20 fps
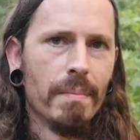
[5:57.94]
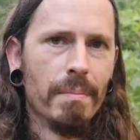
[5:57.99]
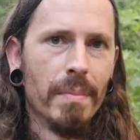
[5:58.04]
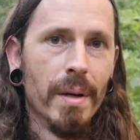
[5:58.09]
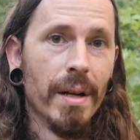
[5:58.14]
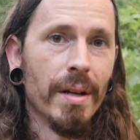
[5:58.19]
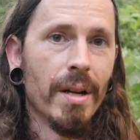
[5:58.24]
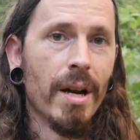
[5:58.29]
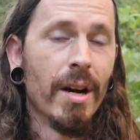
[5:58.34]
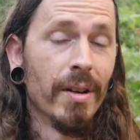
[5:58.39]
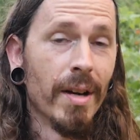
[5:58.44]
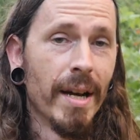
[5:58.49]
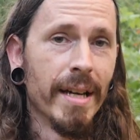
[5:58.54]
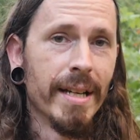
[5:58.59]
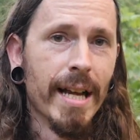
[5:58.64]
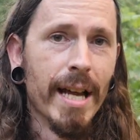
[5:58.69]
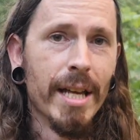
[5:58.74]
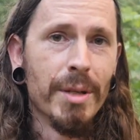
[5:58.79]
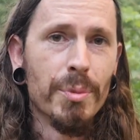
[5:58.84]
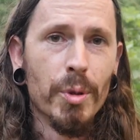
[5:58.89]
But all right,
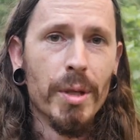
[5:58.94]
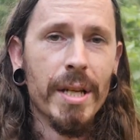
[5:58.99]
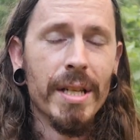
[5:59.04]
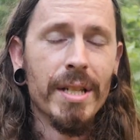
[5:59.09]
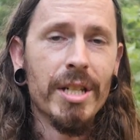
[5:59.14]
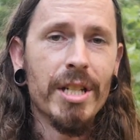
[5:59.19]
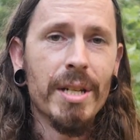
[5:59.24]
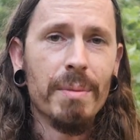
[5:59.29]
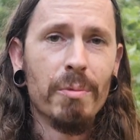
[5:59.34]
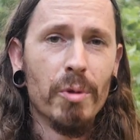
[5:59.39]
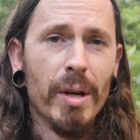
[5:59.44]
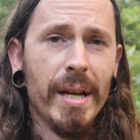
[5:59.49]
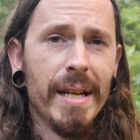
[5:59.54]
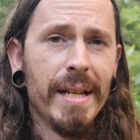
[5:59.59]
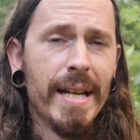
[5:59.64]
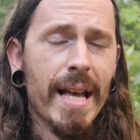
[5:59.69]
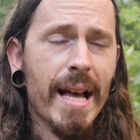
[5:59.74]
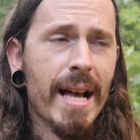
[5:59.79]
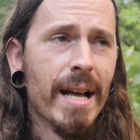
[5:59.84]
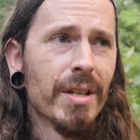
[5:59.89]
guys, we're getting some
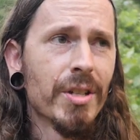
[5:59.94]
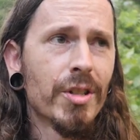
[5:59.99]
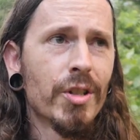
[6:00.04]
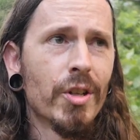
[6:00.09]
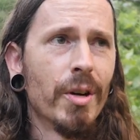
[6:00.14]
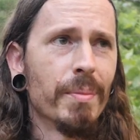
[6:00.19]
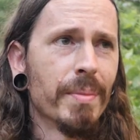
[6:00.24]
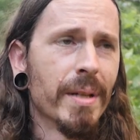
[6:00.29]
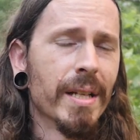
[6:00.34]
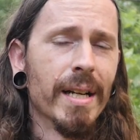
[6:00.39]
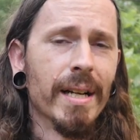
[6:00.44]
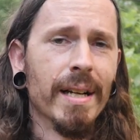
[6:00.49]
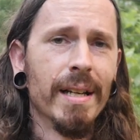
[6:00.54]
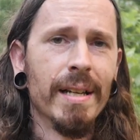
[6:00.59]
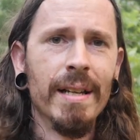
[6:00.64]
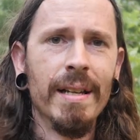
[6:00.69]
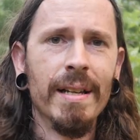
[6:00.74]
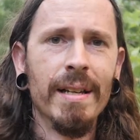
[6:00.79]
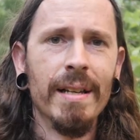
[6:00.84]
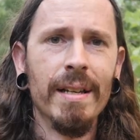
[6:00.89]
rain now, so I'm gonna
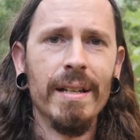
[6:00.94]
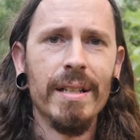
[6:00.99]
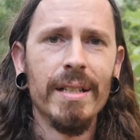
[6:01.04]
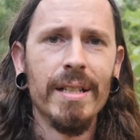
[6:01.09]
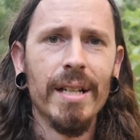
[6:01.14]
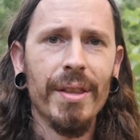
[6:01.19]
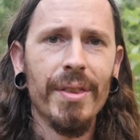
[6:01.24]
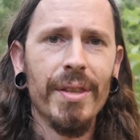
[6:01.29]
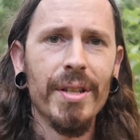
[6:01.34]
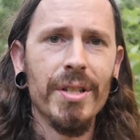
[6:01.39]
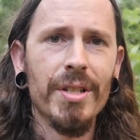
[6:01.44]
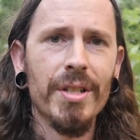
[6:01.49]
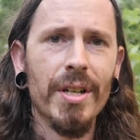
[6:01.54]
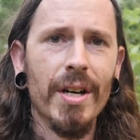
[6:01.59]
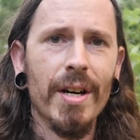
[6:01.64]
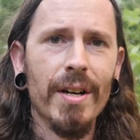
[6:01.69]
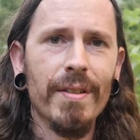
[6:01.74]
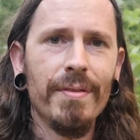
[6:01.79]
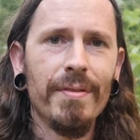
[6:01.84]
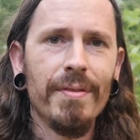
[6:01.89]
cut this
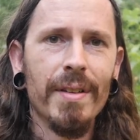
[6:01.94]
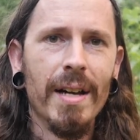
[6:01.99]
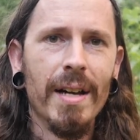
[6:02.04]
off.